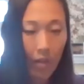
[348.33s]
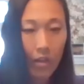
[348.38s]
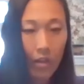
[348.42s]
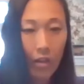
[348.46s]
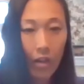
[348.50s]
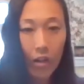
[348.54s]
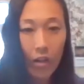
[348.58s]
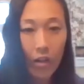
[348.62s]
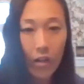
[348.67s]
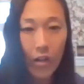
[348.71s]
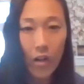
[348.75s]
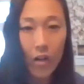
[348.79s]

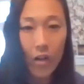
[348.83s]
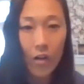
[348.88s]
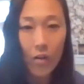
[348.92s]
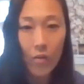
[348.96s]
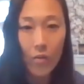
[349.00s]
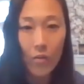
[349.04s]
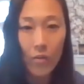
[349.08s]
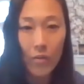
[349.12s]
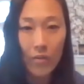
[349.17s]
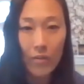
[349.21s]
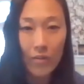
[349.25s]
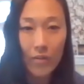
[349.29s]
Our
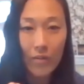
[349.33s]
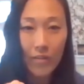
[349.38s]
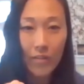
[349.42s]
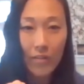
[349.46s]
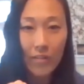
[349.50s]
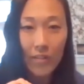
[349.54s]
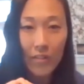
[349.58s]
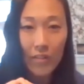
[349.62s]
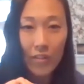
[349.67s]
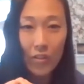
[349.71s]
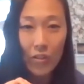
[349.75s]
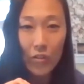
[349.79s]
cone,
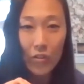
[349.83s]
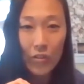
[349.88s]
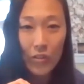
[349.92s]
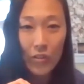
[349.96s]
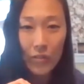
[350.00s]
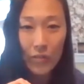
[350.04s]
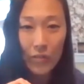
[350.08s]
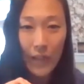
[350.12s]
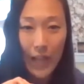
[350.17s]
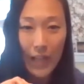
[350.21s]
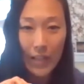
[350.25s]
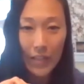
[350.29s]
use the
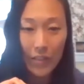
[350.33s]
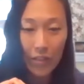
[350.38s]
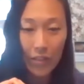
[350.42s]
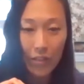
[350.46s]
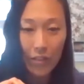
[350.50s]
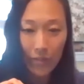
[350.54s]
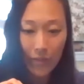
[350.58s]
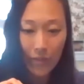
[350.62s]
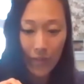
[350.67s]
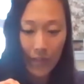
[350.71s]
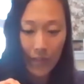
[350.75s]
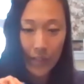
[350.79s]
flat
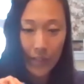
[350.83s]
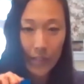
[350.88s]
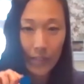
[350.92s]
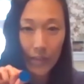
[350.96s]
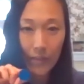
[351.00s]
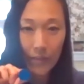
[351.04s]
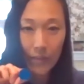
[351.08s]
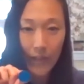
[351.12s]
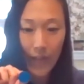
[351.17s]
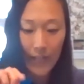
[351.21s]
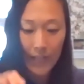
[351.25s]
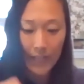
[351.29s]
surface, the
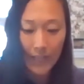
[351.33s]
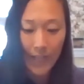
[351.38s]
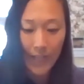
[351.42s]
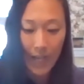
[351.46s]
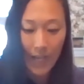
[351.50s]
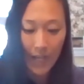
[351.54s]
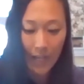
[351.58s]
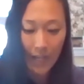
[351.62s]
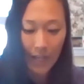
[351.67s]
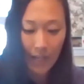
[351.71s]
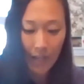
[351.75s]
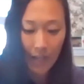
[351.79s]
flat
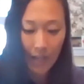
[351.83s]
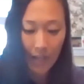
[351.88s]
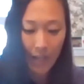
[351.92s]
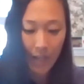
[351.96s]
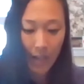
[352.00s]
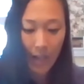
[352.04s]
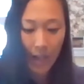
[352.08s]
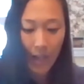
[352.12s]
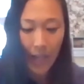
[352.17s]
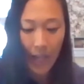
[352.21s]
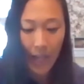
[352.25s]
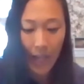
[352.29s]
side,
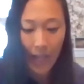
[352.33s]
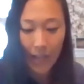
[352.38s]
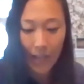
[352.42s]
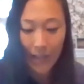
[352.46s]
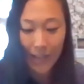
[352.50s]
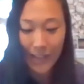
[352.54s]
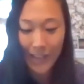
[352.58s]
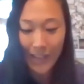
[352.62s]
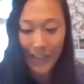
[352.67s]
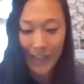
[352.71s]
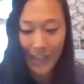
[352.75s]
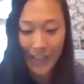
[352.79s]
and
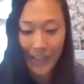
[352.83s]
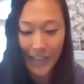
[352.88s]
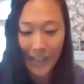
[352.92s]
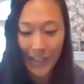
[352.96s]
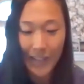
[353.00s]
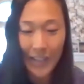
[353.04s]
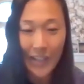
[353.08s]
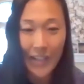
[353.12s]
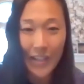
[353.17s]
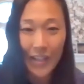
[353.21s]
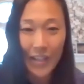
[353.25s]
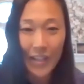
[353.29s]

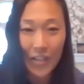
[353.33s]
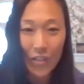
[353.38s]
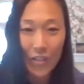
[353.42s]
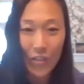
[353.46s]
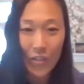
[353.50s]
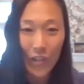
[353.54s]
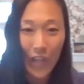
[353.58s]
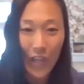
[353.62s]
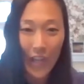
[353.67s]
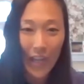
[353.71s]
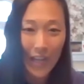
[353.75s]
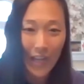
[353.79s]
you
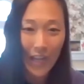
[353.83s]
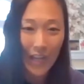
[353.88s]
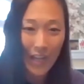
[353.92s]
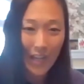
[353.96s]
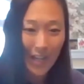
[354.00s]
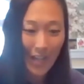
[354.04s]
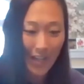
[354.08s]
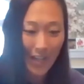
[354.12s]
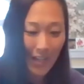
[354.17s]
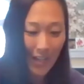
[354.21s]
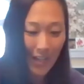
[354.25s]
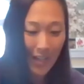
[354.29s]
can
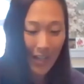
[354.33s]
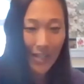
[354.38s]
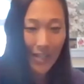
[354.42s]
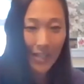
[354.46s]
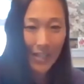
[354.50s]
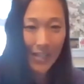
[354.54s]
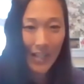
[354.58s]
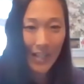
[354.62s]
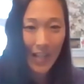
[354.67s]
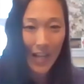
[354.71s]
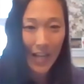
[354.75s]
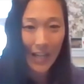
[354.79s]

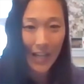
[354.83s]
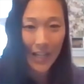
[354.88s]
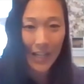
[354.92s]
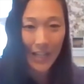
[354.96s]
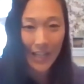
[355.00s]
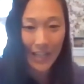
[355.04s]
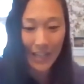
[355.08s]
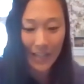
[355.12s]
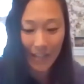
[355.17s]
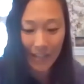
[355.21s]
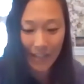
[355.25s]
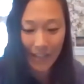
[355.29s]
slide it.
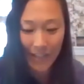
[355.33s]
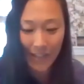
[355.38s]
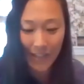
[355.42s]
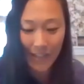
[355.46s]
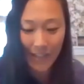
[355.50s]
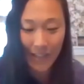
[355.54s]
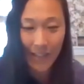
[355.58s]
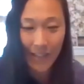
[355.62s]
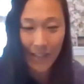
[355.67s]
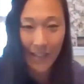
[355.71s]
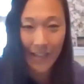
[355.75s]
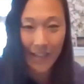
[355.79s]

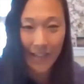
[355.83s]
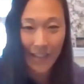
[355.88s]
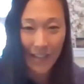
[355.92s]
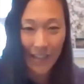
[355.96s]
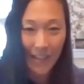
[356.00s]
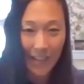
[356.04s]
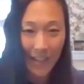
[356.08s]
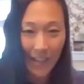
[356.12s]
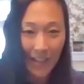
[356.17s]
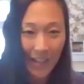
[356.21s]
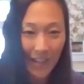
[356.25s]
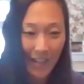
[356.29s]

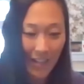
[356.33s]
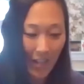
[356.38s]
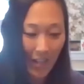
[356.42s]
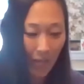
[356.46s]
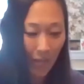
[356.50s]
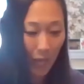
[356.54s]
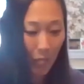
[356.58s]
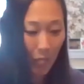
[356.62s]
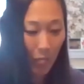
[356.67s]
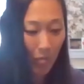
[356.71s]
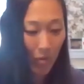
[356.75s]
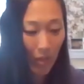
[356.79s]

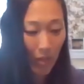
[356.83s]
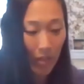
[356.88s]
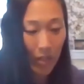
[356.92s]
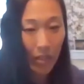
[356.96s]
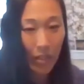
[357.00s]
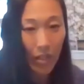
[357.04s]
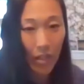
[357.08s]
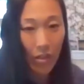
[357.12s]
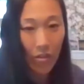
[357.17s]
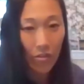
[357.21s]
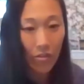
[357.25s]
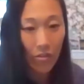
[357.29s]
If you bring it to
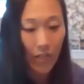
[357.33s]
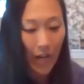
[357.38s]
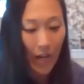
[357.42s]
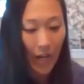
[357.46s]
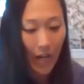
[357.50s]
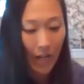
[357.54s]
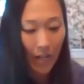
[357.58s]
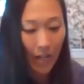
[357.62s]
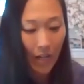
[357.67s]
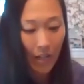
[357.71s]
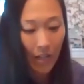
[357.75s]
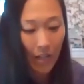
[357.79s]
the other
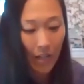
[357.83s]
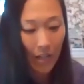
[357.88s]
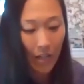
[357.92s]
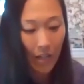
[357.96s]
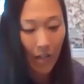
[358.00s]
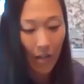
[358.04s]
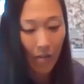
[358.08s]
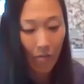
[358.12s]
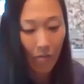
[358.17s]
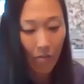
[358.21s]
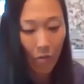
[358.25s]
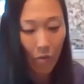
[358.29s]
side,
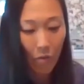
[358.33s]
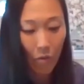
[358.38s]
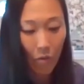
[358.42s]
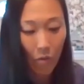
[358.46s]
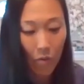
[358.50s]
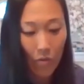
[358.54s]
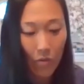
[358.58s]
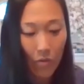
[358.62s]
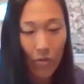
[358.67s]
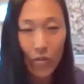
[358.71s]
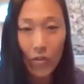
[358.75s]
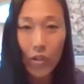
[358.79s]
it
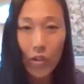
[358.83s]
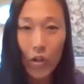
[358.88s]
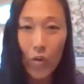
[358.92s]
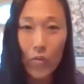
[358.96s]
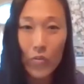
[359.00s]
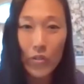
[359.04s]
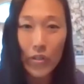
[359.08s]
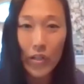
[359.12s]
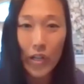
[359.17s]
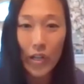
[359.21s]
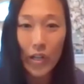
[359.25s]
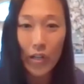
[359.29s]
rolls.
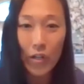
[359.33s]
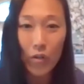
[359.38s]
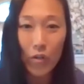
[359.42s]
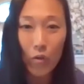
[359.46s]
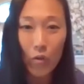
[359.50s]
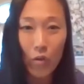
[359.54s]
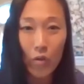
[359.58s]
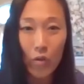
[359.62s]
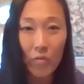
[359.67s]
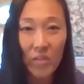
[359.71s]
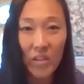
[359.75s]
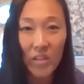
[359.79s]
Cones are kind of
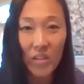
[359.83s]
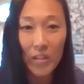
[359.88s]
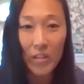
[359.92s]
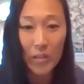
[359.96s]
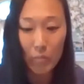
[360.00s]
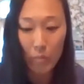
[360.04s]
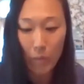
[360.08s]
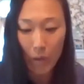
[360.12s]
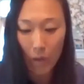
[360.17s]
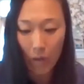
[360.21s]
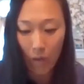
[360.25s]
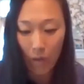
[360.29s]
cool. It does
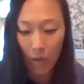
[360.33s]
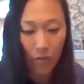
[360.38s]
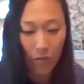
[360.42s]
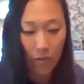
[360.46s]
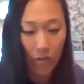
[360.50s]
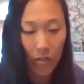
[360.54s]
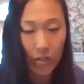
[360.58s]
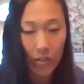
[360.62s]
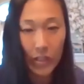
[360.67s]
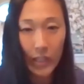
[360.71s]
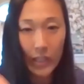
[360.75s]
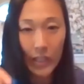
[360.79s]
both,
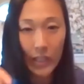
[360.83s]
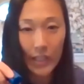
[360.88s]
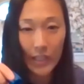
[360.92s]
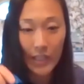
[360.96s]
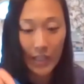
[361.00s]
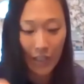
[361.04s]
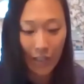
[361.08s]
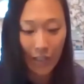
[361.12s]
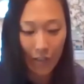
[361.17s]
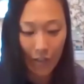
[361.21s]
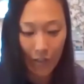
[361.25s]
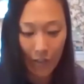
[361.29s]
just like the
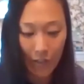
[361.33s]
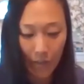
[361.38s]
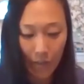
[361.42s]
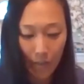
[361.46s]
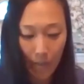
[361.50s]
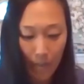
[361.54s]
cylinder.